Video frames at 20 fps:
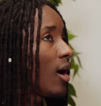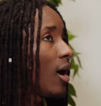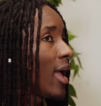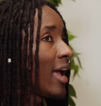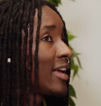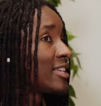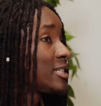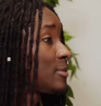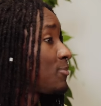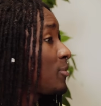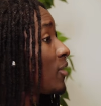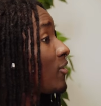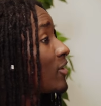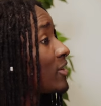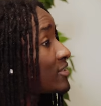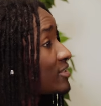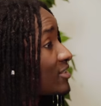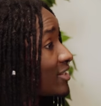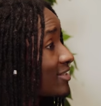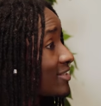
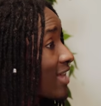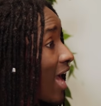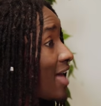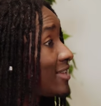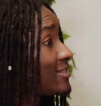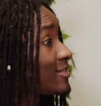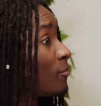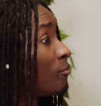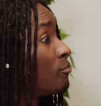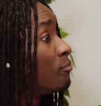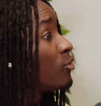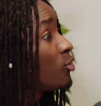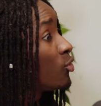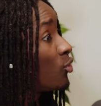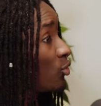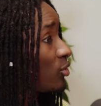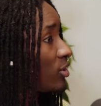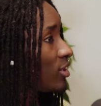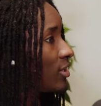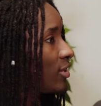experiences, has a
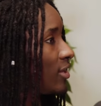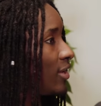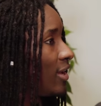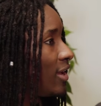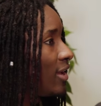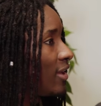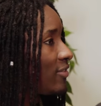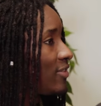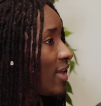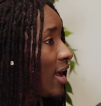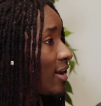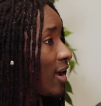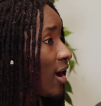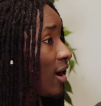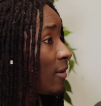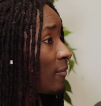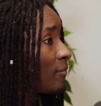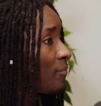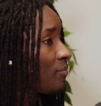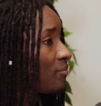mood that
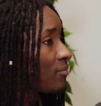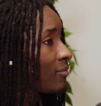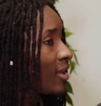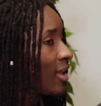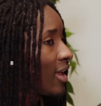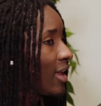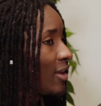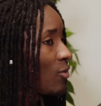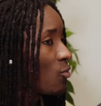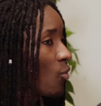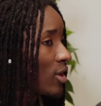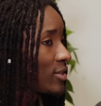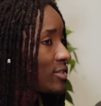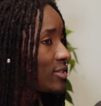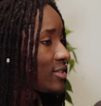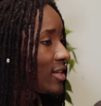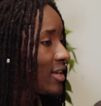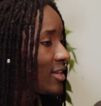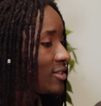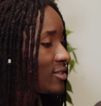in one
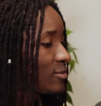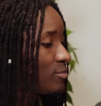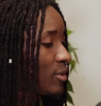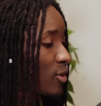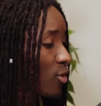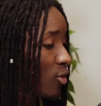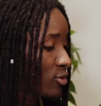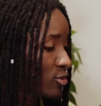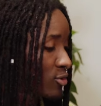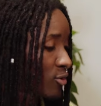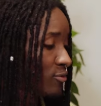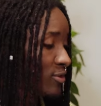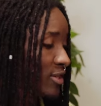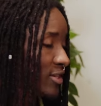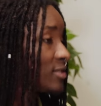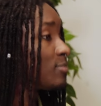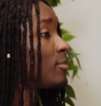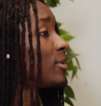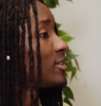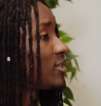sense, because of
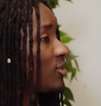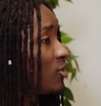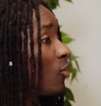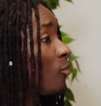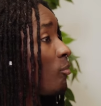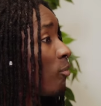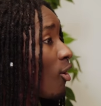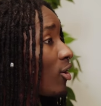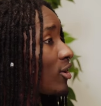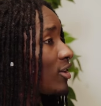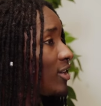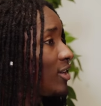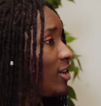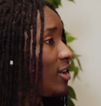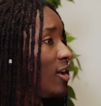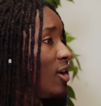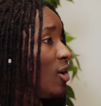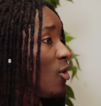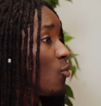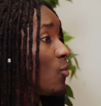this material
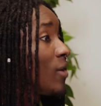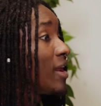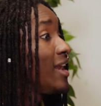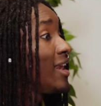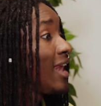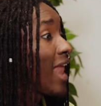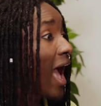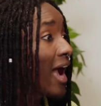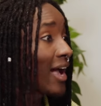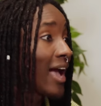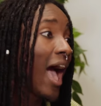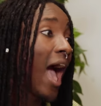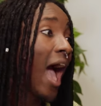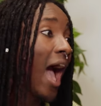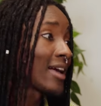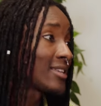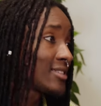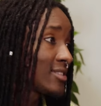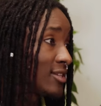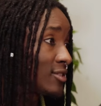body, we lack
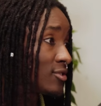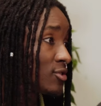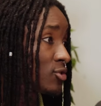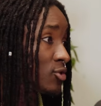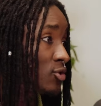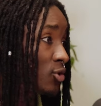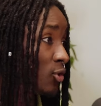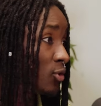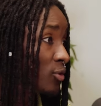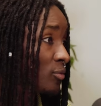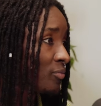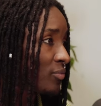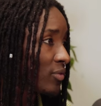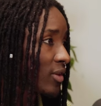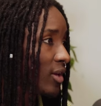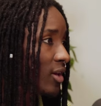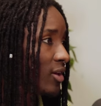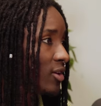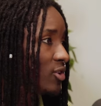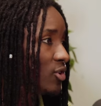access to,
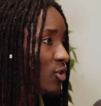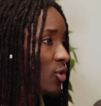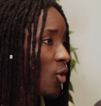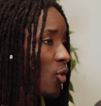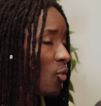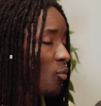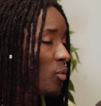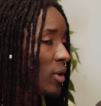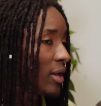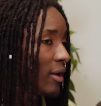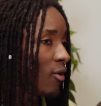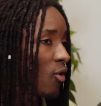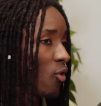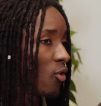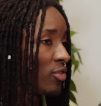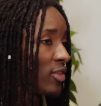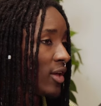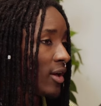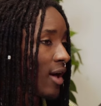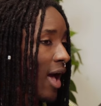you know,
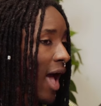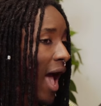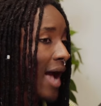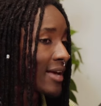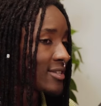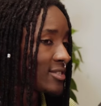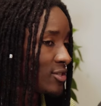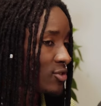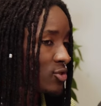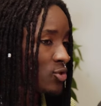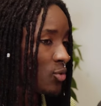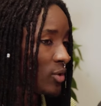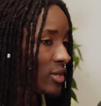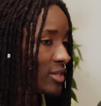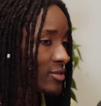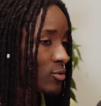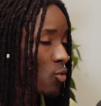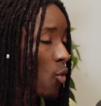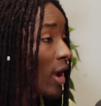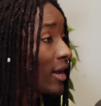the access to it
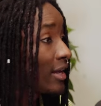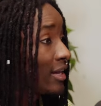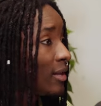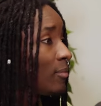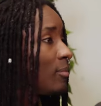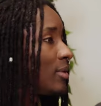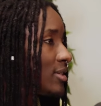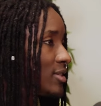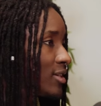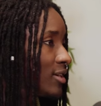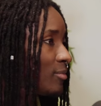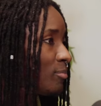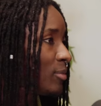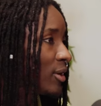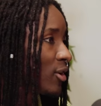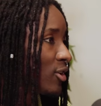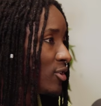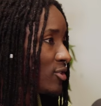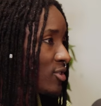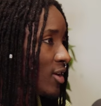is quite limited
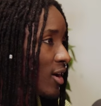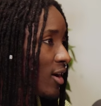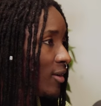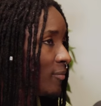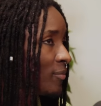because,